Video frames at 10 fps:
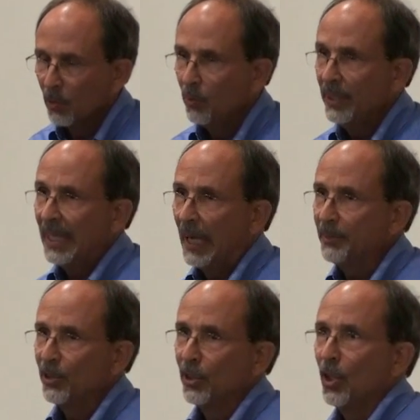We
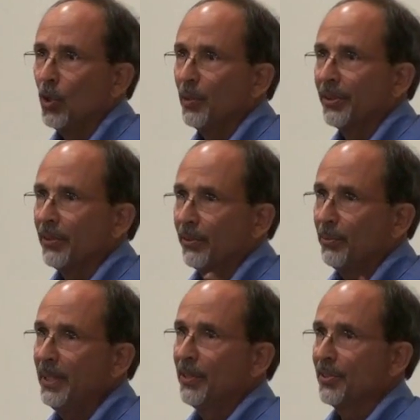opted to go with
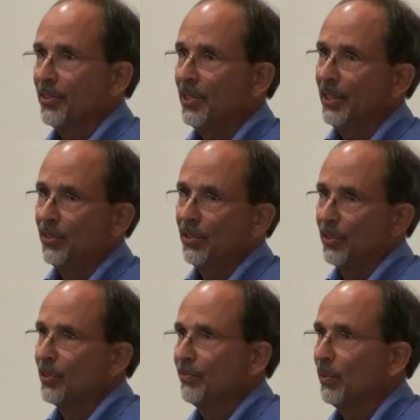3 years and 6
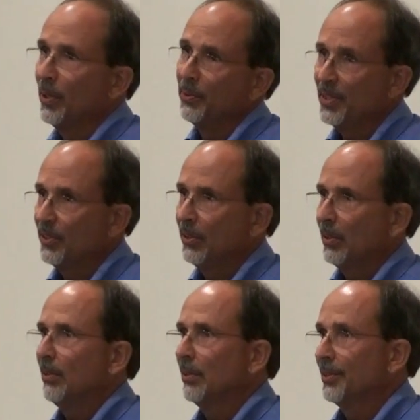years for one reason.
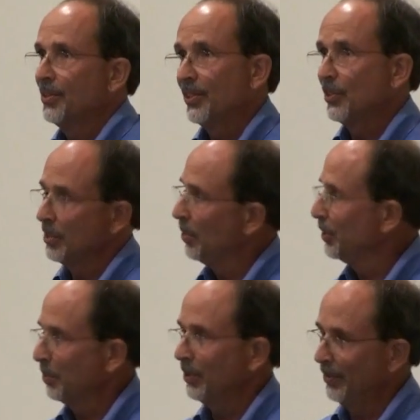6 is a
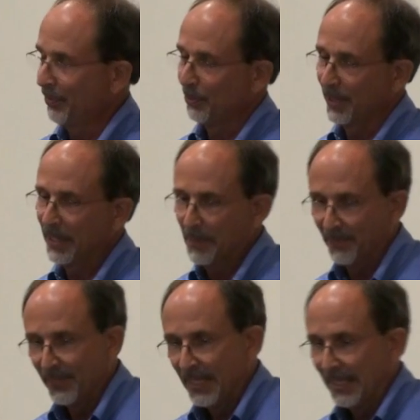multiple of 3,
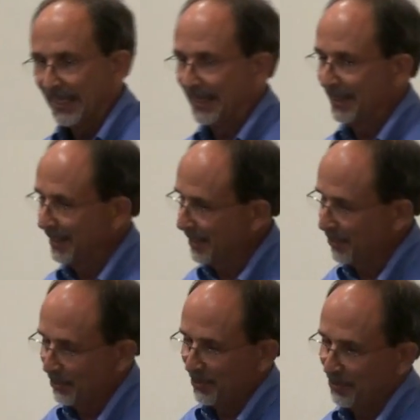and
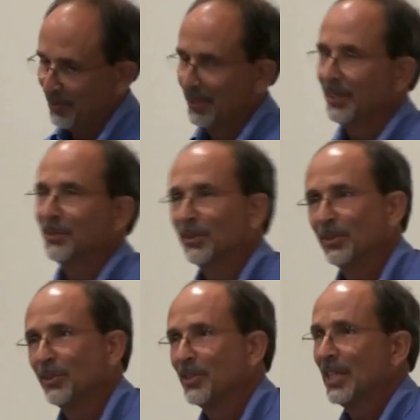this
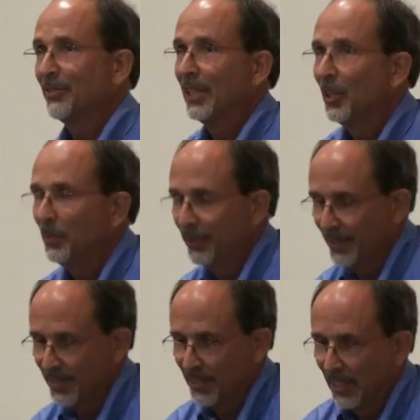turns out to help in
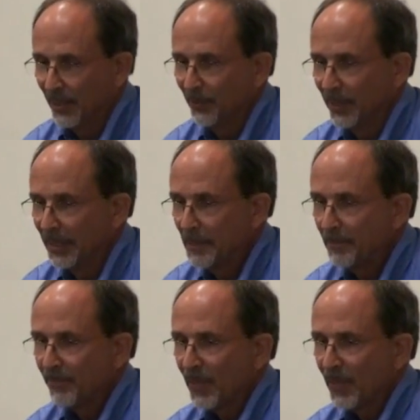the design, really.